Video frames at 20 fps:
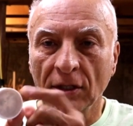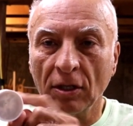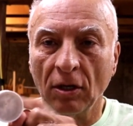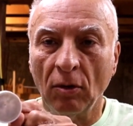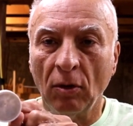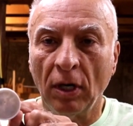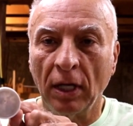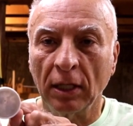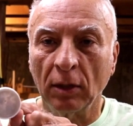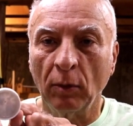
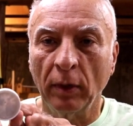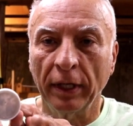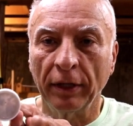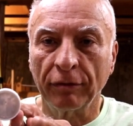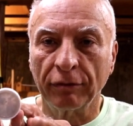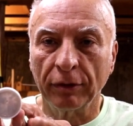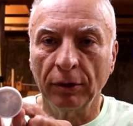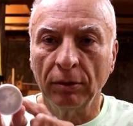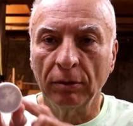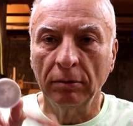go all the way
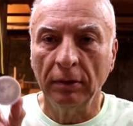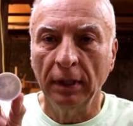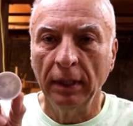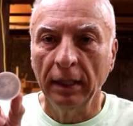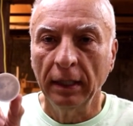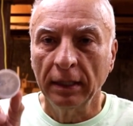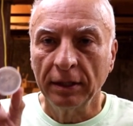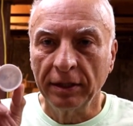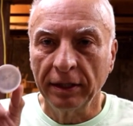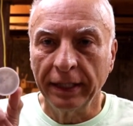through
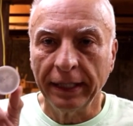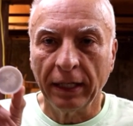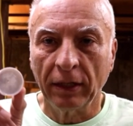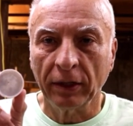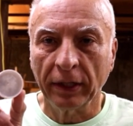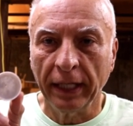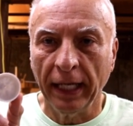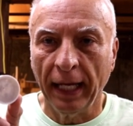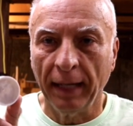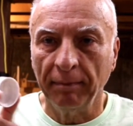to the
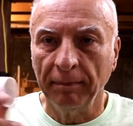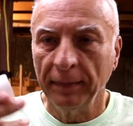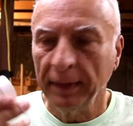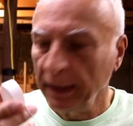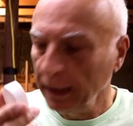outer cap.